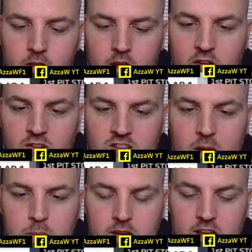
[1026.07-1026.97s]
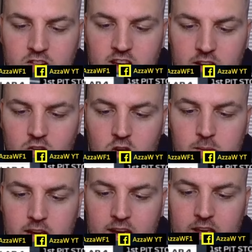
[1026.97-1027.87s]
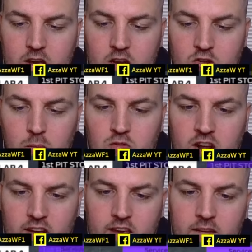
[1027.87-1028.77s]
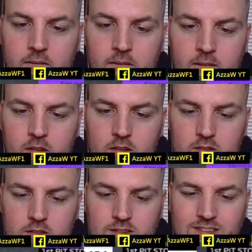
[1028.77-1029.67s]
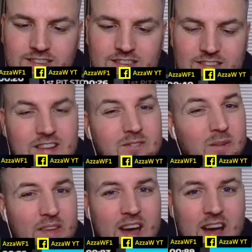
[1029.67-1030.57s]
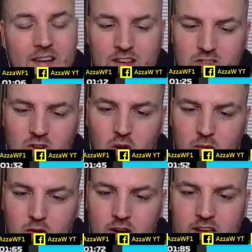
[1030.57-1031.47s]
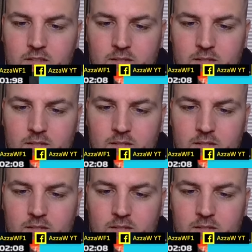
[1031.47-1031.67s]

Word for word: And Verstappen is in. Going to be a uh, double stack here. Oh, I didn't want that. That's not great.